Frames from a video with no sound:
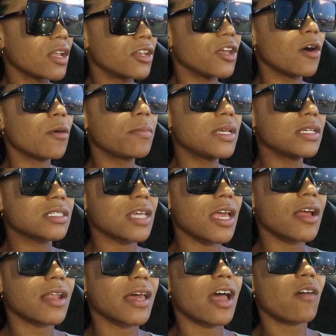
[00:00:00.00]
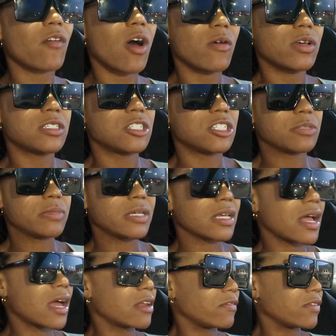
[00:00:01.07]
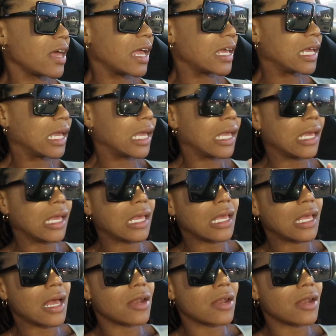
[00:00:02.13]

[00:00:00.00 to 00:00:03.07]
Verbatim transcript: don't be scared like i've always just been kind of like eh,